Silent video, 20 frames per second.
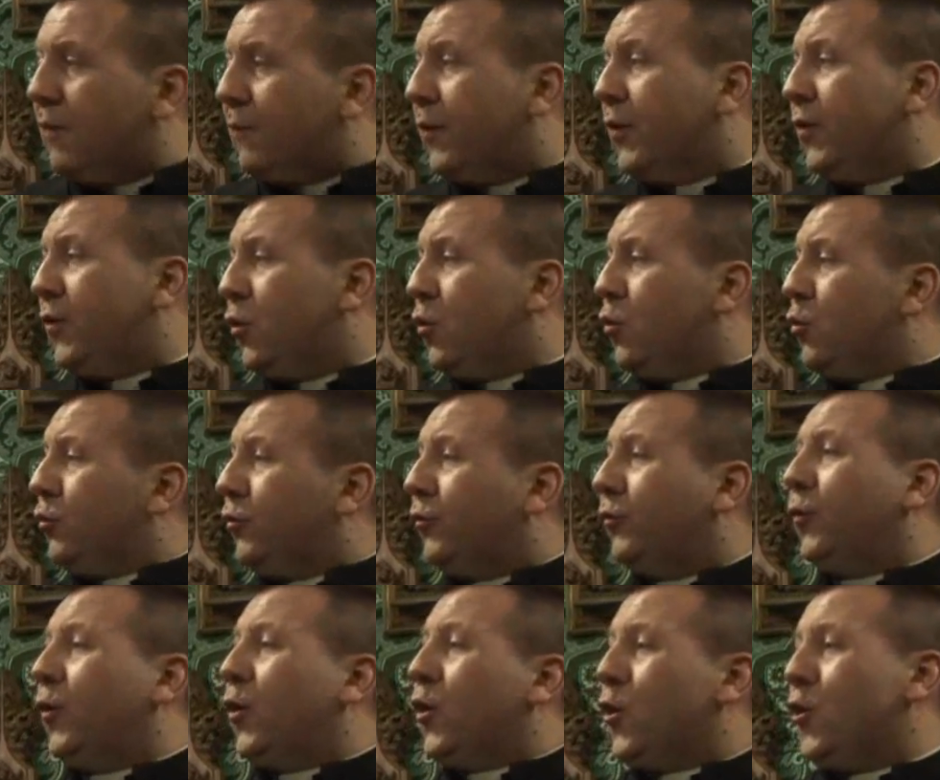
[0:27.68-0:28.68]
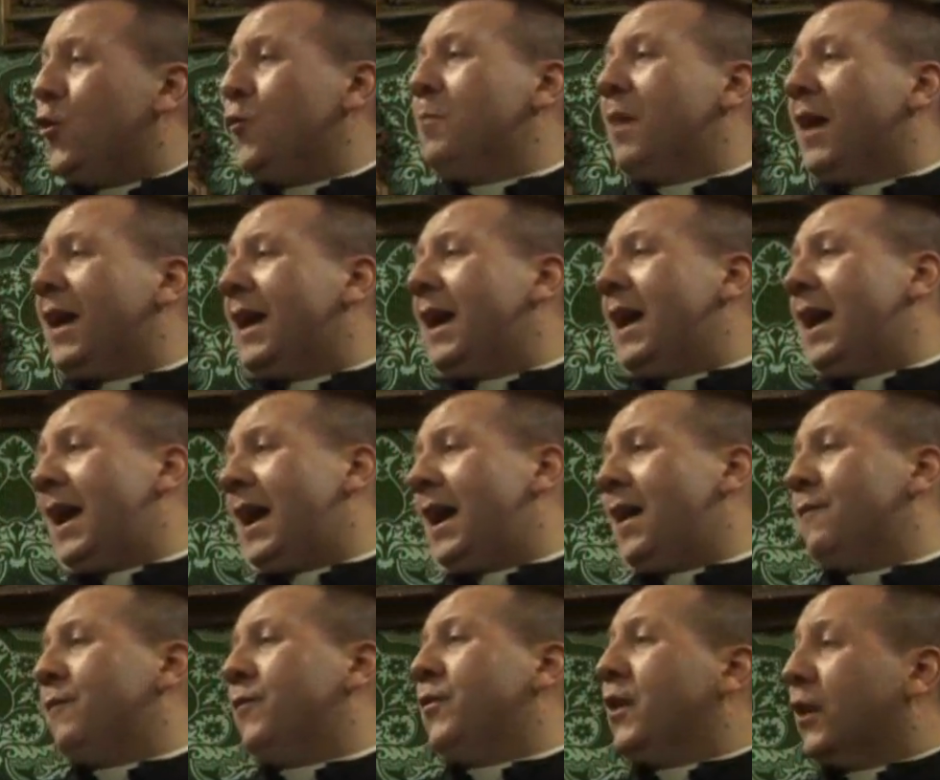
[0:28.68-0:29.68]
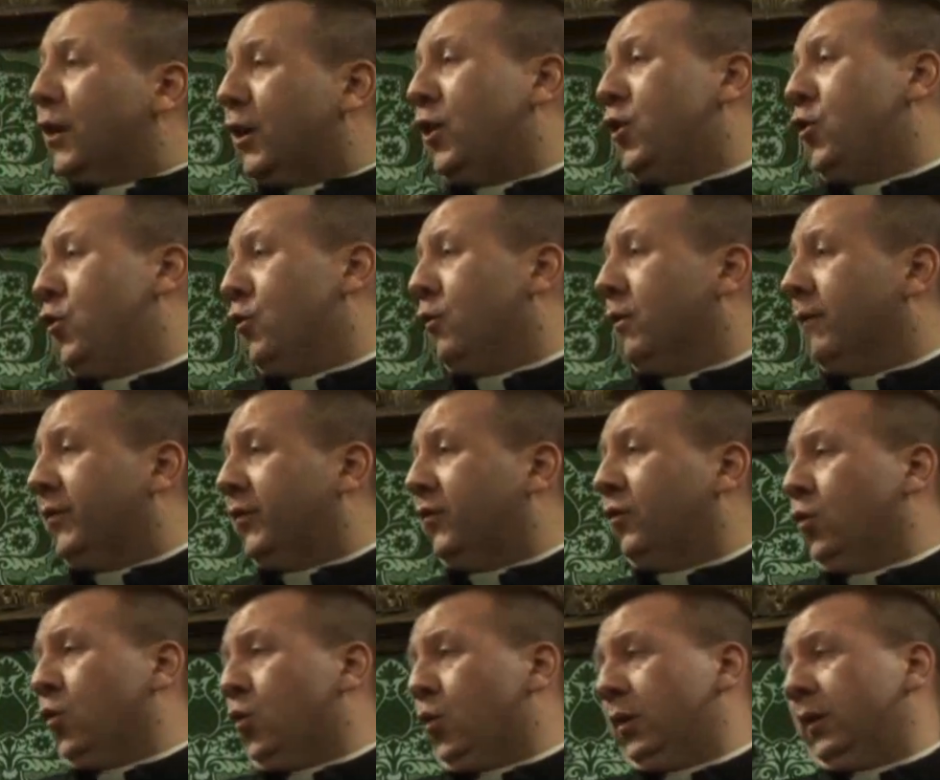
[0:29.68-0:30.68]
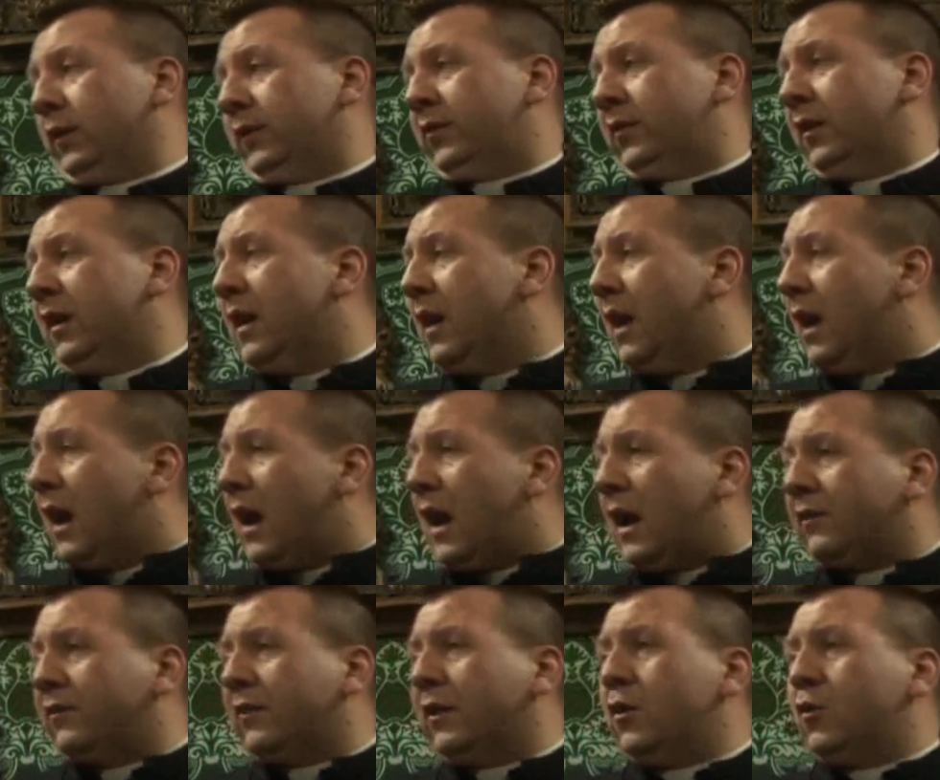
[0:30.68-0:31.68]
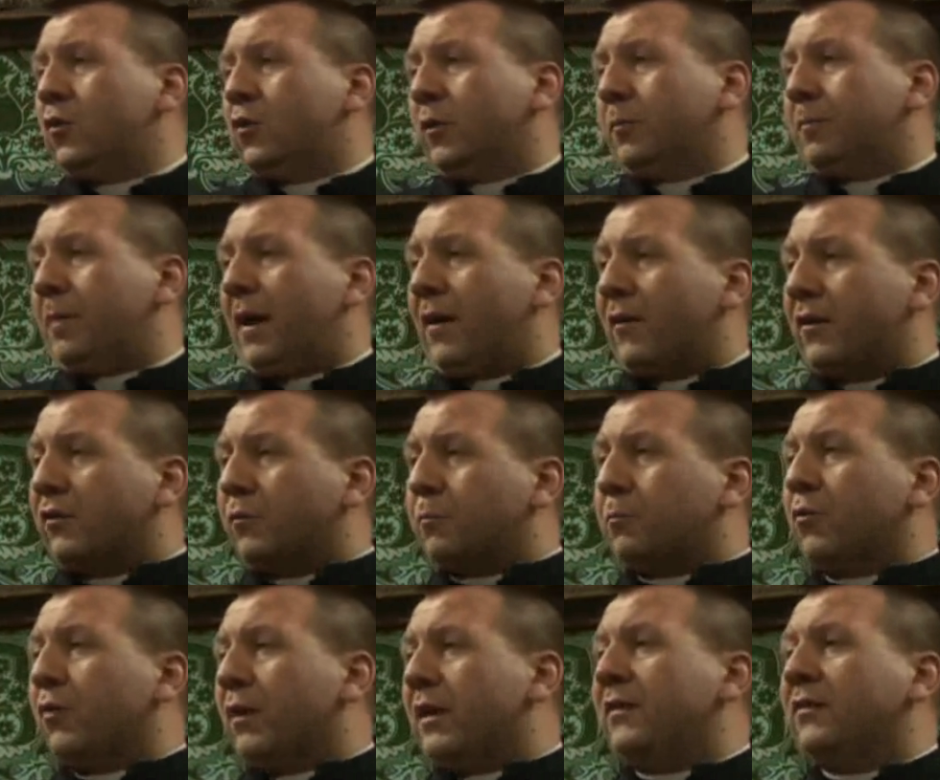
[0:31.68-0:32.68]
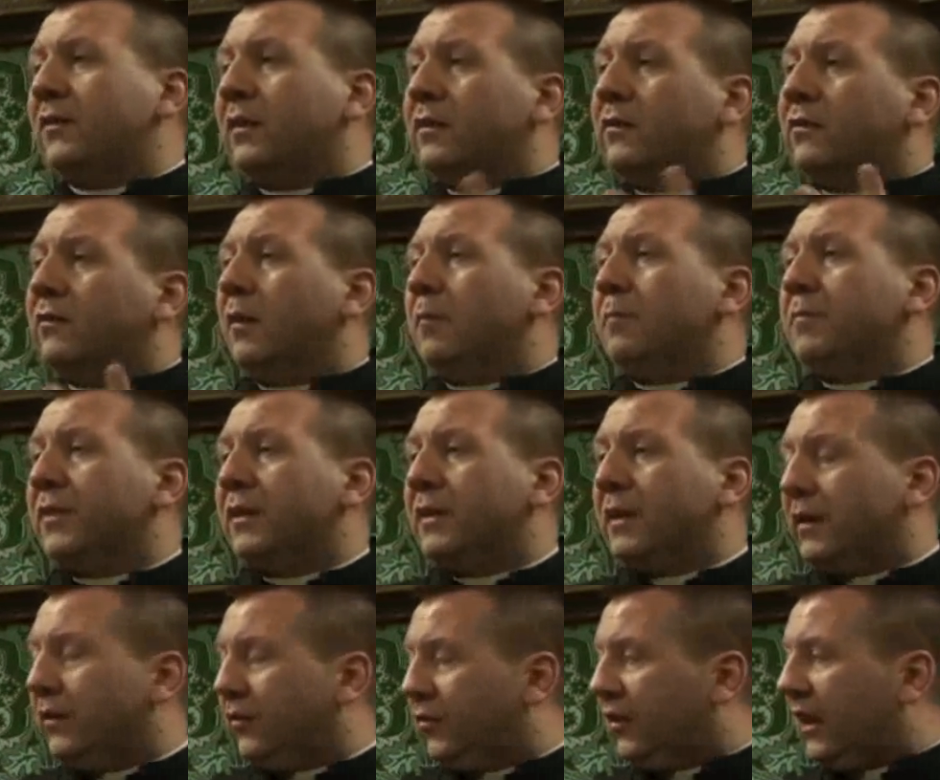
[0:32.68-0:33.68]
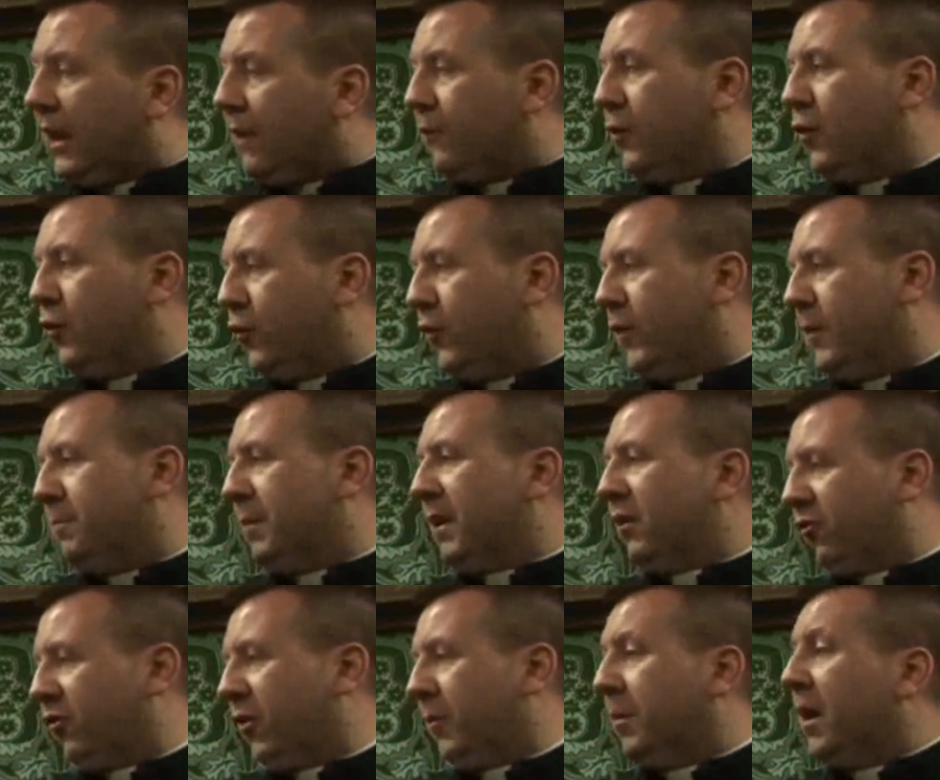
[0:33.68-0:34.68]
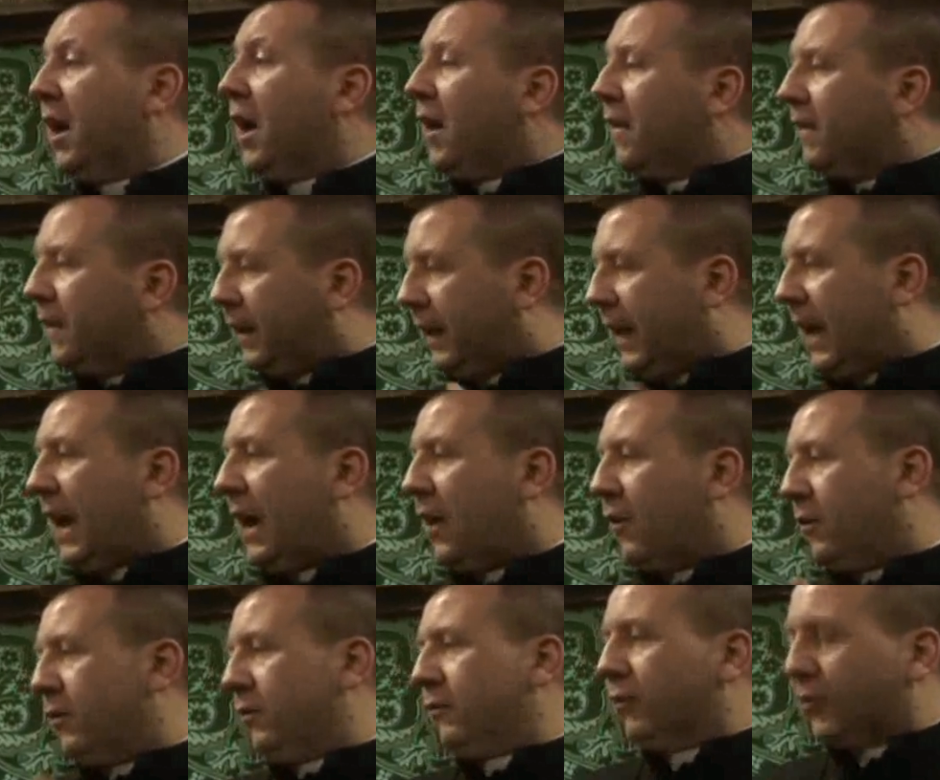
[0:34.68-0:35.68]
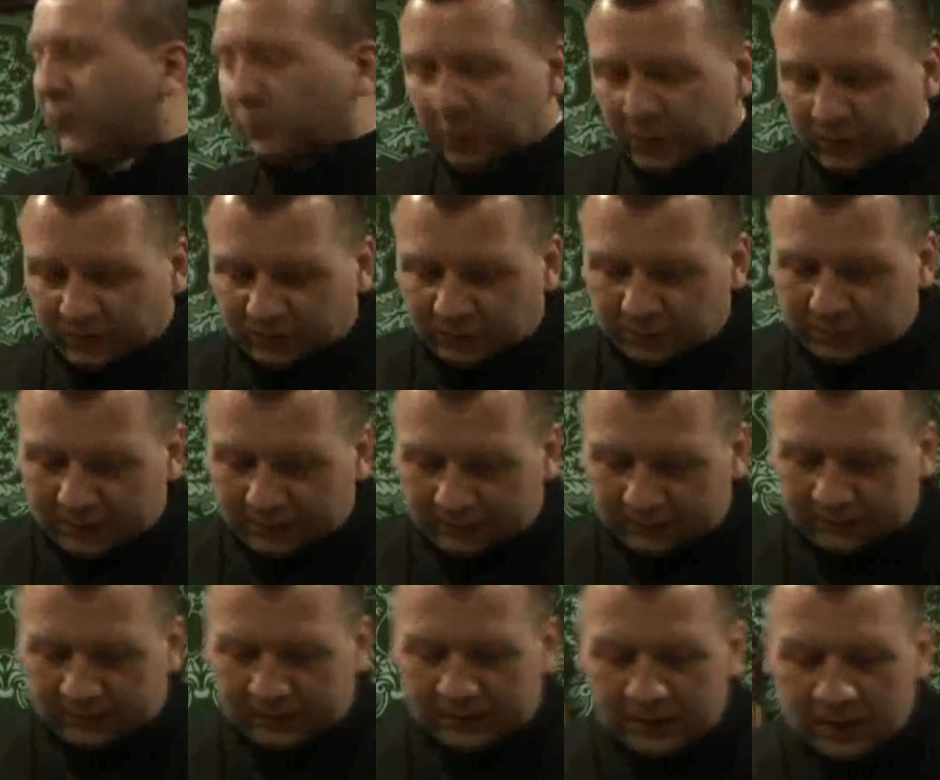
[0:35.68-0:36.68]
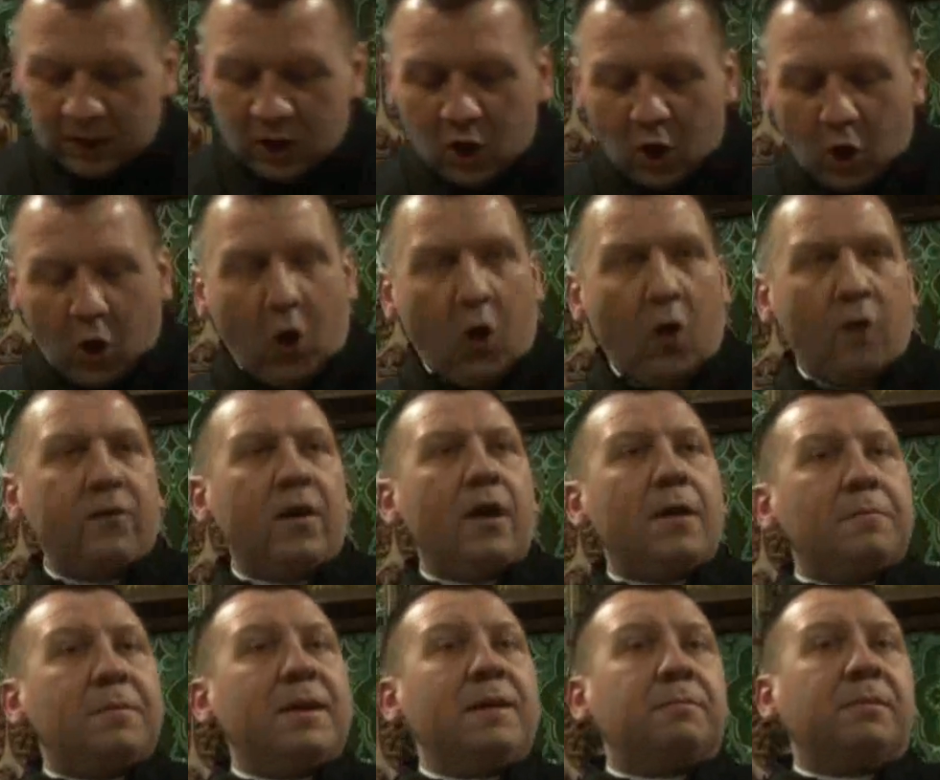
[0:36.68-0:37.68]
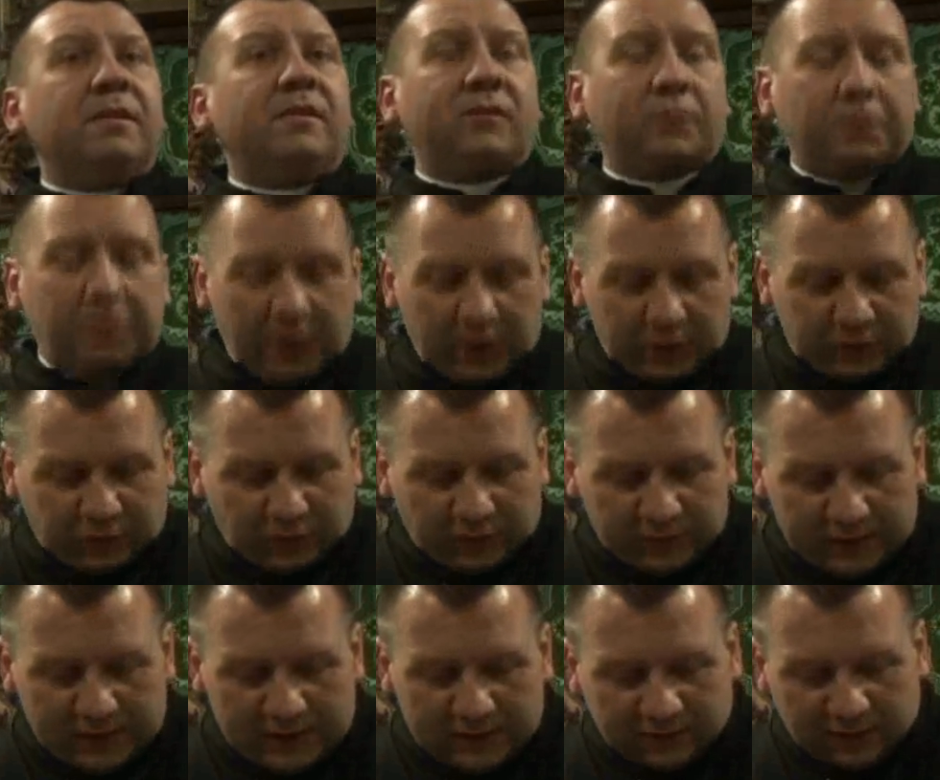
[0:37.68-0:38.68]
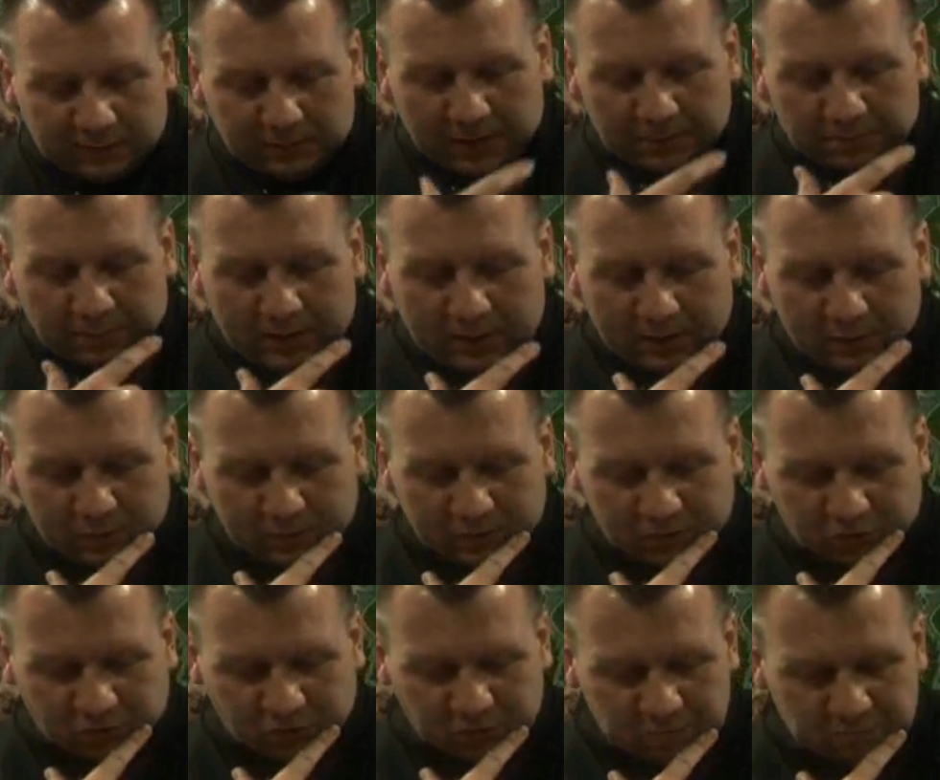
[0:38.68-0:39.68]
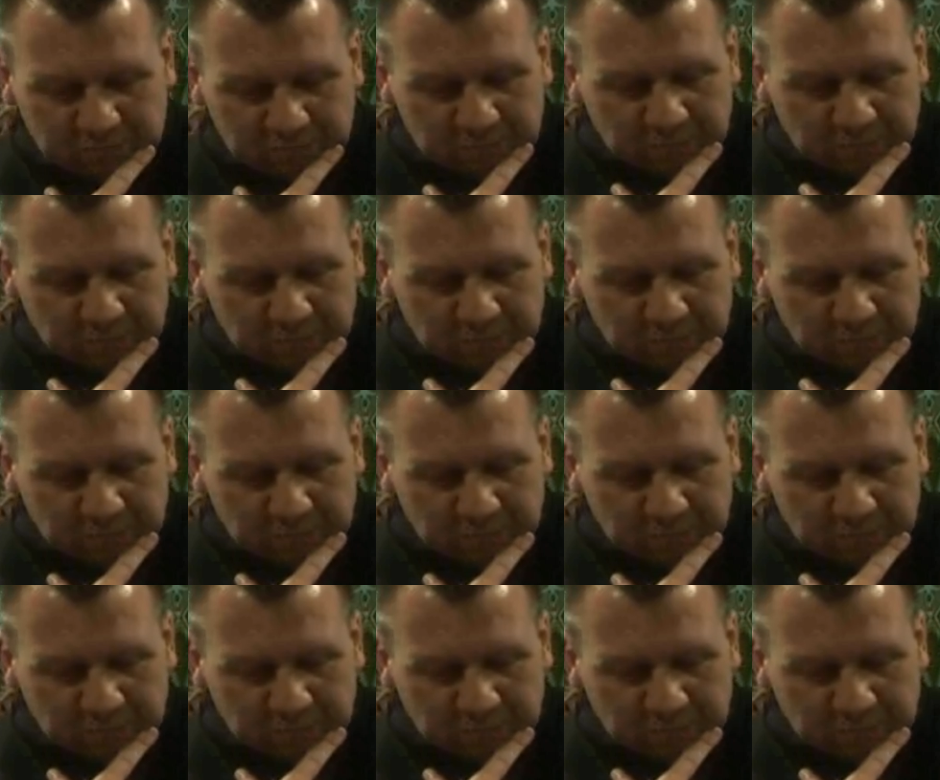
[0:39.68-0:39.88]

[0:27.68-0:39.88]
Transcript: For those for whom I have their cure of souls, as the local parish priest, it is something that is given to the bishop, the care and the responsibility of people's spiritual needs in my parish.